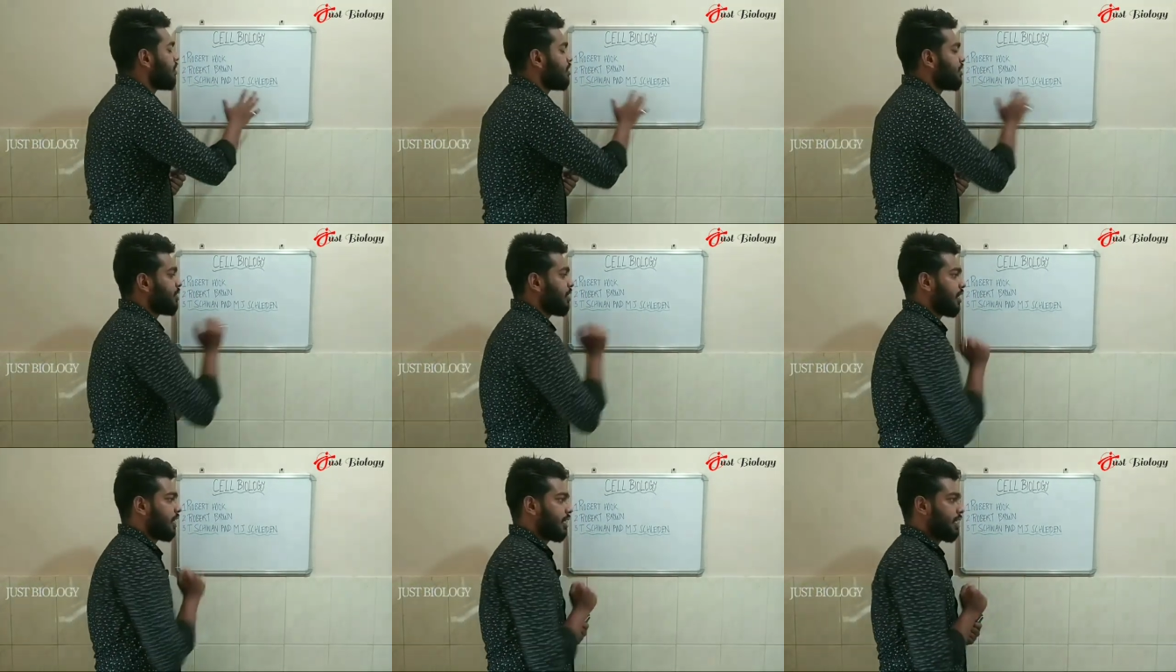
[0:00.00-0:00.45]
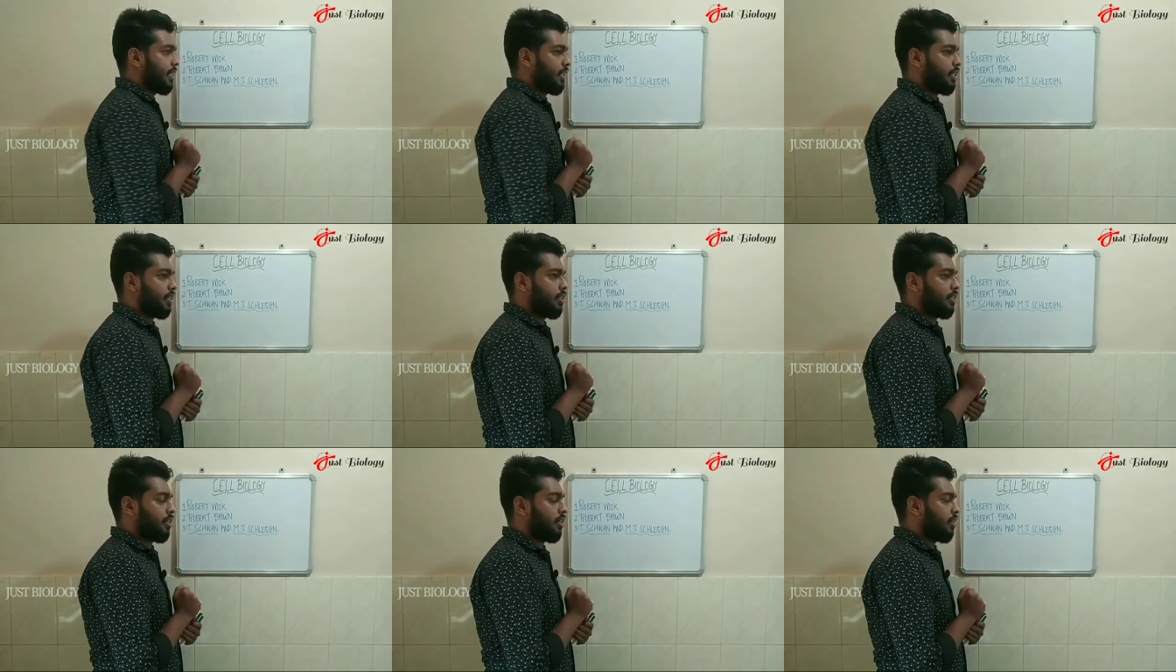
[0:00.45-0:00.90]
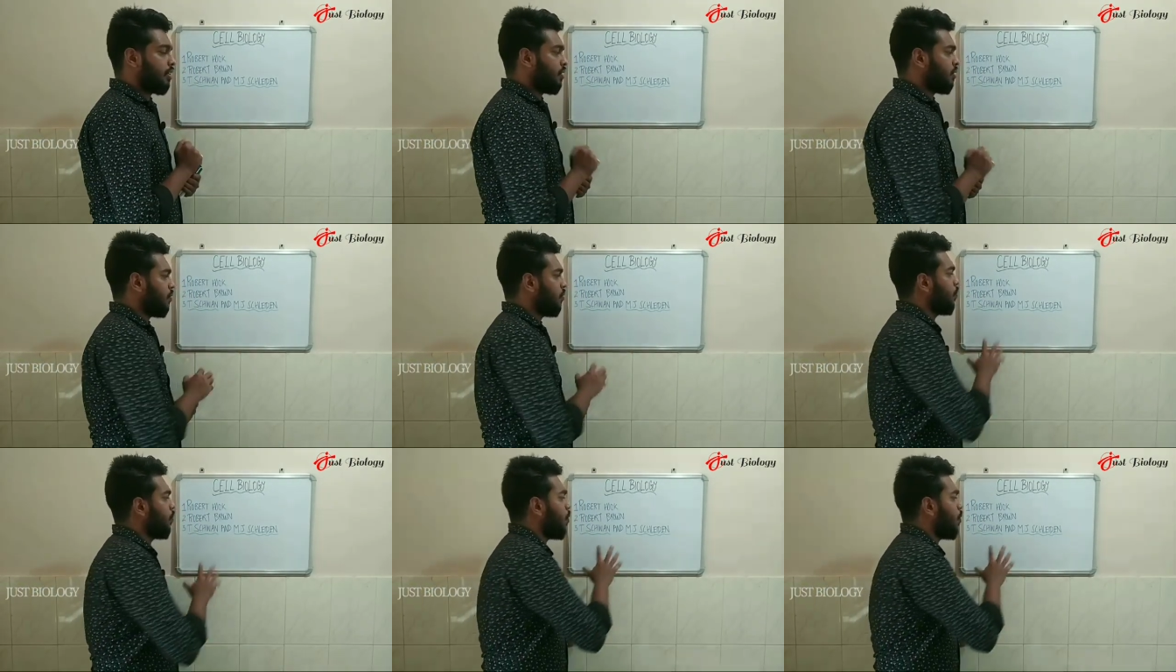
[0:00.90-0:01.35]
Schleiden.
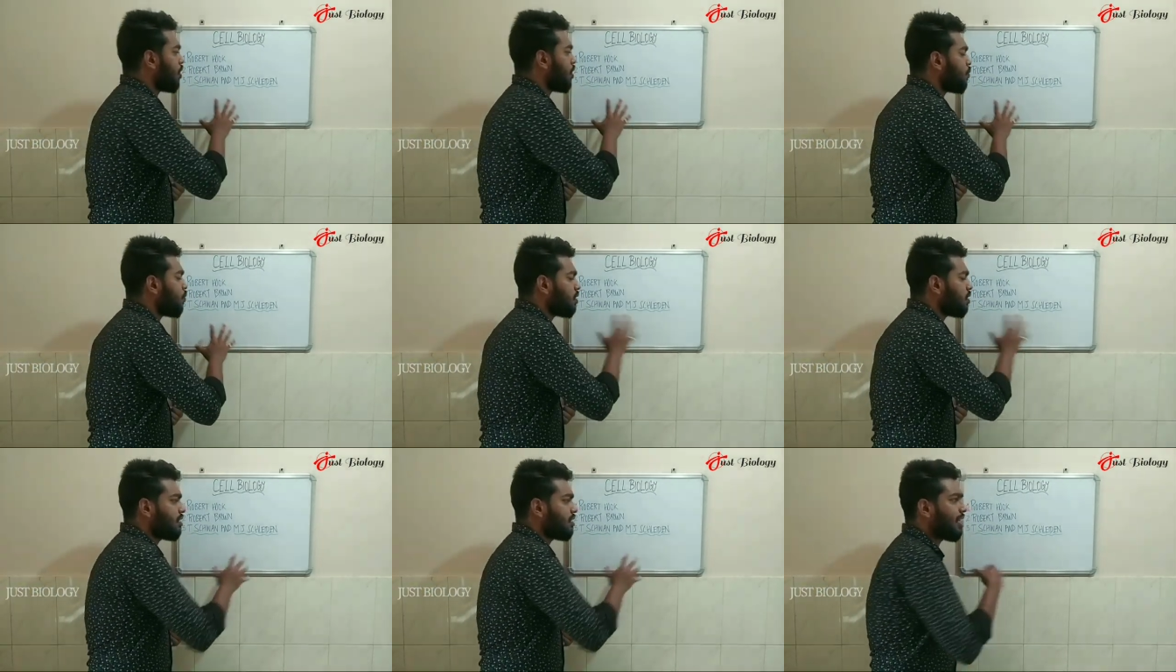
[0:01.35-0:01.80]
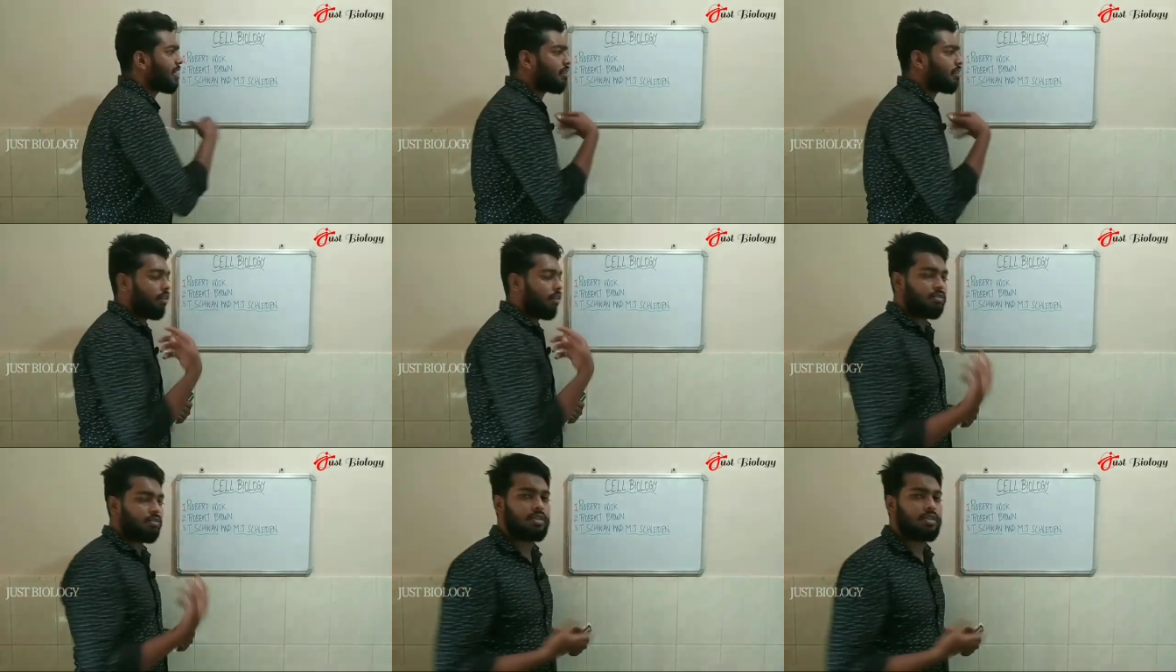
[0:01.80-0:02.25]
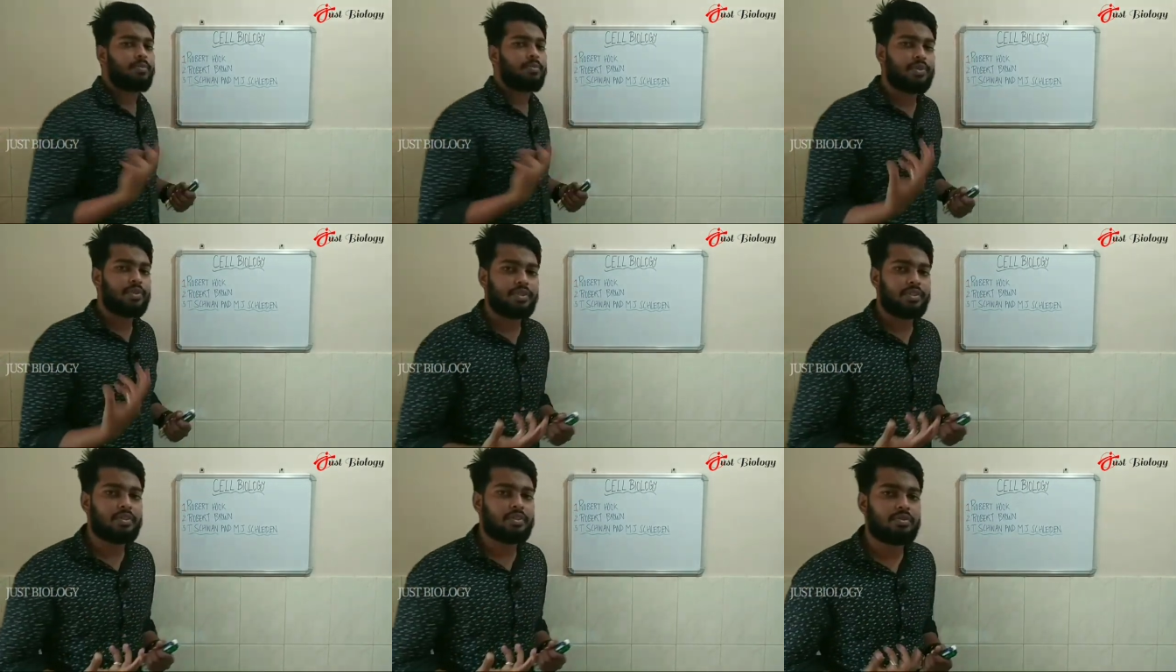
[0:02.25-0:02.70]
What was their
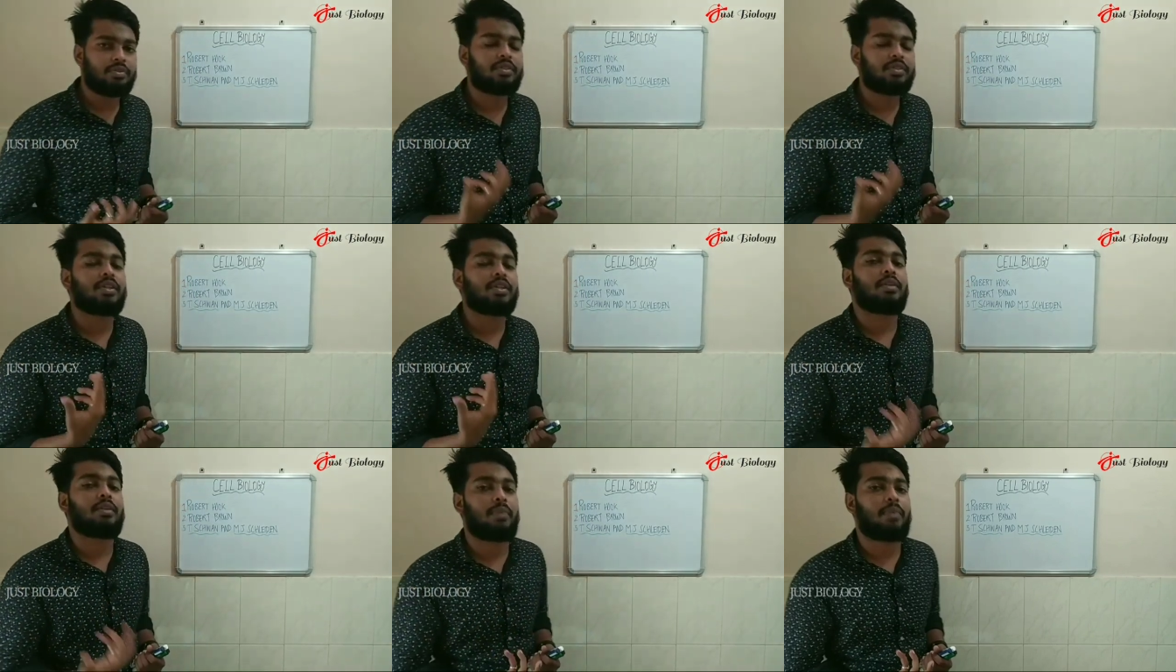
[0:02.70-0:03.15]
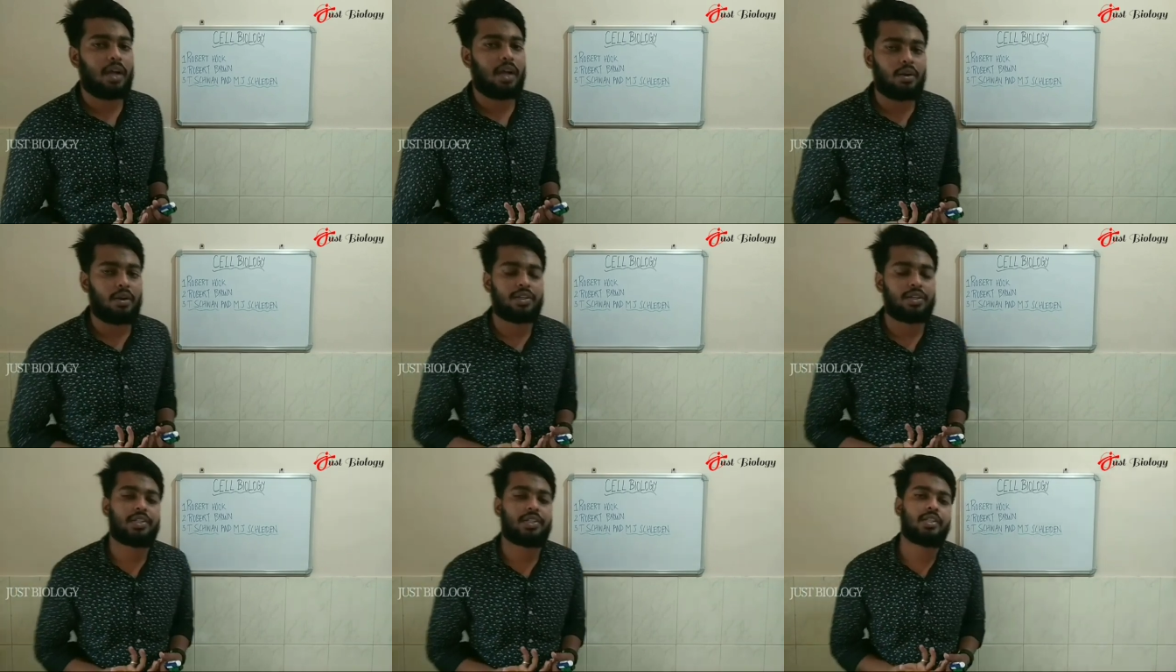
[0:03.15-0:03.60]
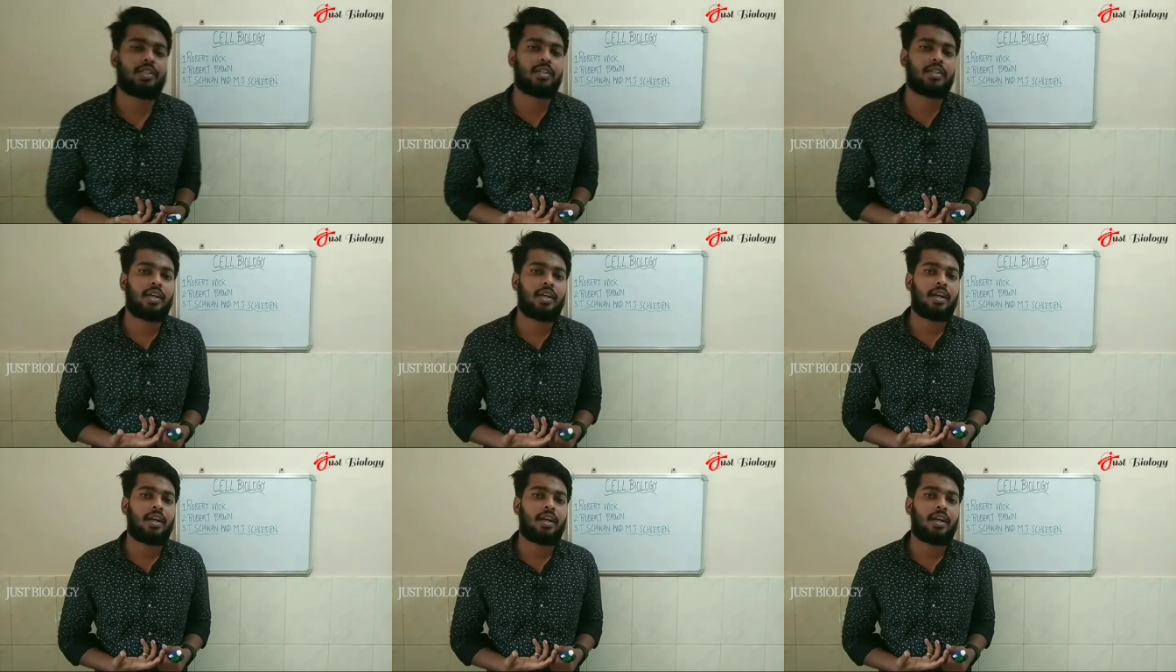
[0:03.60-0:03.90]
contribution to the cell biology?